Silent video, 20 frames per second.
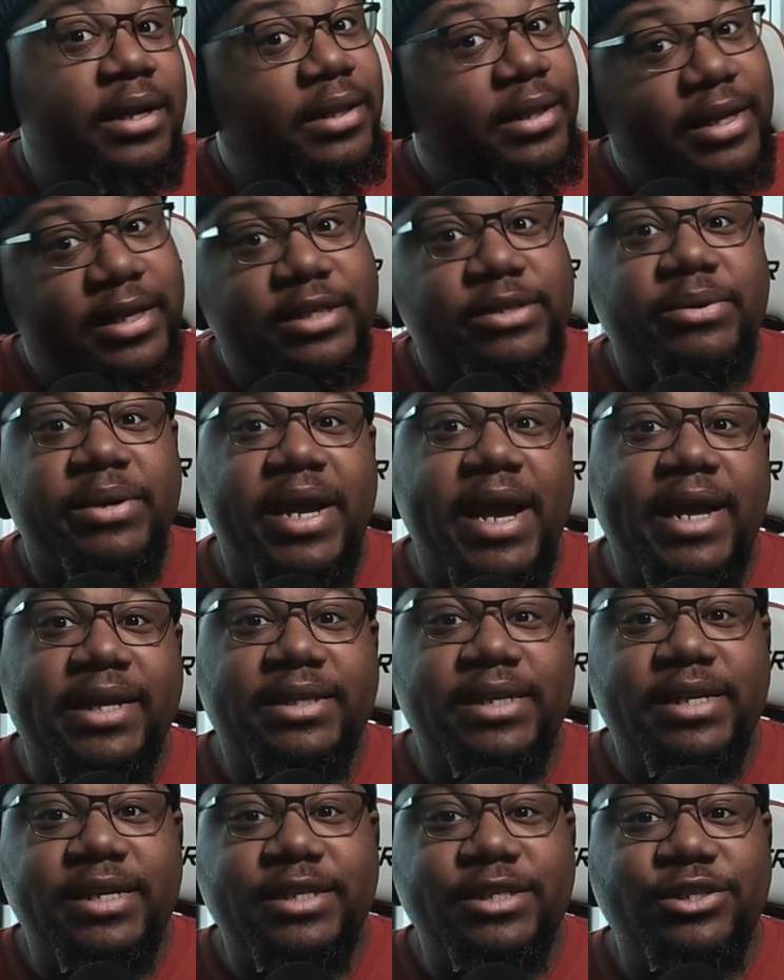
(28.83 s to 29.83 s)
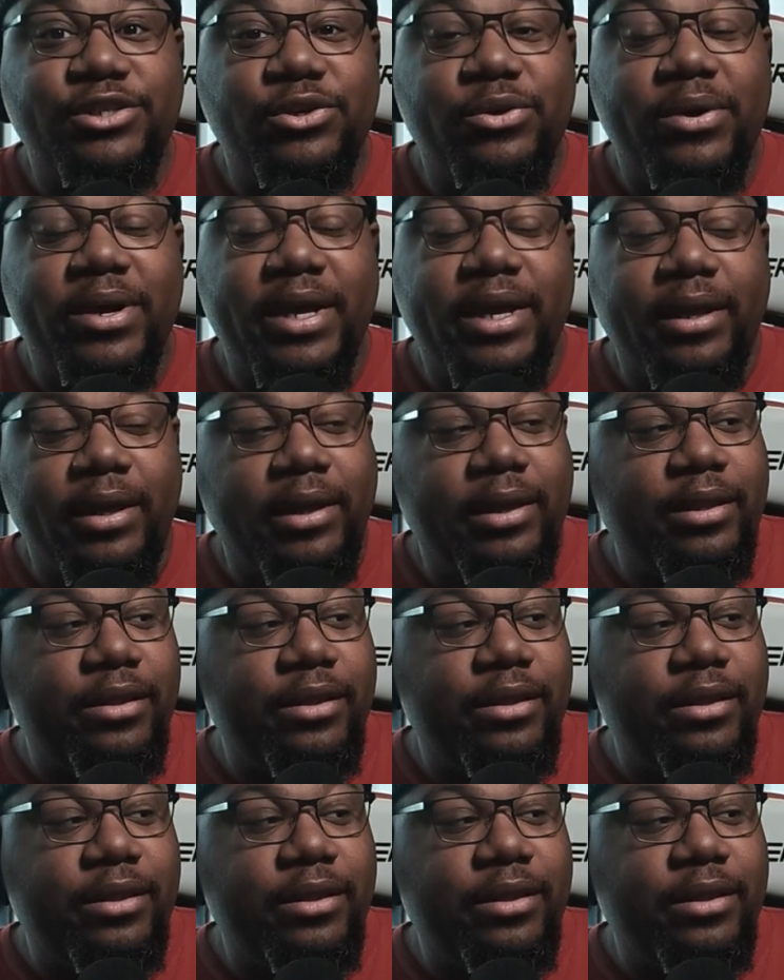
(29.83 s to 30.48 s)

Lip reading: let's react to this joint in